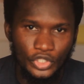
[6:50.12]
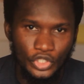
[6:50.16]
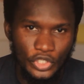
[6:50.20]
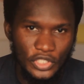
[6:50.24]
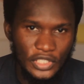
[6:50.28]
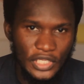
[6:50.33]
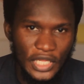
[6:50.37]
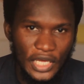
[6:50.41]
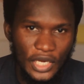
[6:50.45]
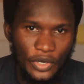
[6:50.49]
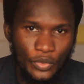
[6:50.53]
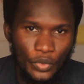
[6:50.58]

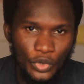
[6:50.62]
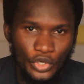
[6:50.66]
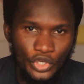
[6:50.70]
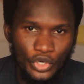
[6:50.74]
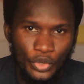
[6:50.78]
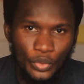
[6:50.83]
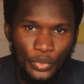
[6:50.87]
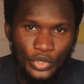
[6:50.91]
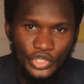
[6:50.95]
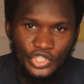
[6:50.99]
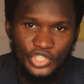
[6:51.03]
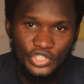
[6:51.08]
just like what
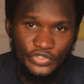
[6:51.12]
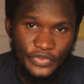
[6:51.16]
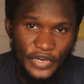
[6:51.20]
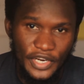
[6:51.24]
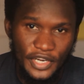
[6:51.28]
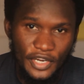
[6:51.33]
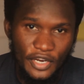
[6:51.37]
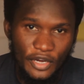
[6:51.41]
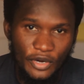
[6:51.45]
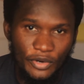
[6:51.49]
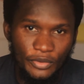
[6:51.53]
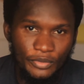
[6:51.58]
you're watching
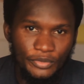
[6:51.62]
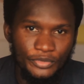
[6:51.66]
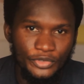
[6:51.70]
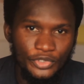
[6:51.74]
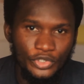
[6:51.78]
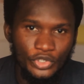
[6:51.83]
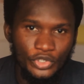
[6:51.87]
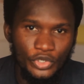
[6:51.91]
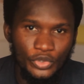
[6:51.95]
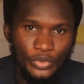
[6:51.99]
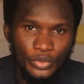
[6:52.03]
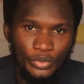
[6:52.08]
right now.
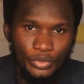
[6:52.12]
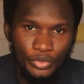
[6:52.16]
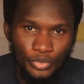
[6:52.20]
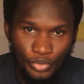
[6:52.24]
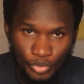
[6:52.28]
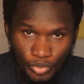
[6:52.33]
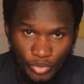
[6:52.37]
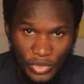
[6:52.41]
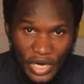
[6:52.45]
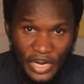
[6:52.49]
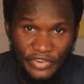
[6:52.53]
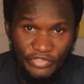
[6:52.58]

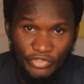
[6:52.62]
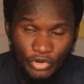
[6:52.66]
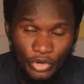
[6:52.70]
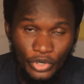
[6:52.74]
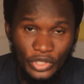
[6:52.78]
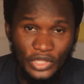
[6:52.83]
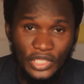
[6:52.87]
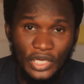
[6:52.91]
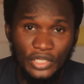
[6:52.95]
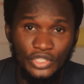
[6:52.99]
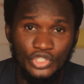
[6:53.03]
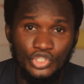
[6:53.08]
I've
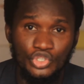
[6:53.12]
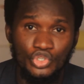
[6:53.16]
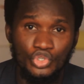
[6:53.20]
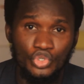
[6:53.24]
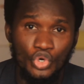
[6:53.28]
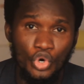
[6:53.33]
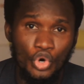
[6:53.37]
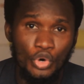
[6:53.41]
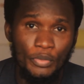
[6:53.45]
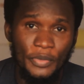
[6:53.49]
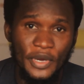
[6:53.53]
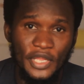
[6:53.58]
cut out
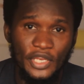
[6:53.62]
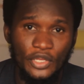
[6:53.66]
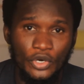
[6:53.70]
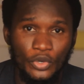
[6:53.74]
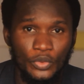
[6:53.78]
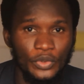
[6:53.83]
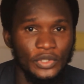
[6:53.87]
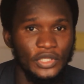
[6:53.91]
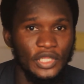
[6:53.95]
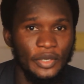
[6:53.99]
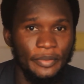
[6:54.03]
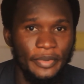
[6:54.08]
so many
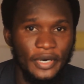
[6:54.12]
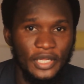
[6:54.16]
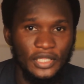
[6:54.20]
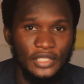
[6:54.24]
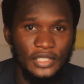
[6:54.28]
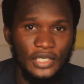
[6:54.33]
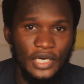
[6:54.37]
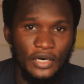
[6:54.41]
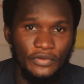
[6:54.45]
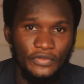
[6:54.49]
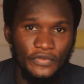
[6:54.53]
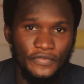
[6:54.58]
unwanted parts
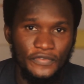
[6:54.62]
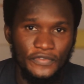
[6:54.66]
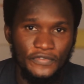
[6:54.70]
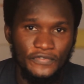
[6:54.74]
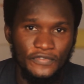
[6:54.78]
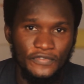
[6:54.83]
out of this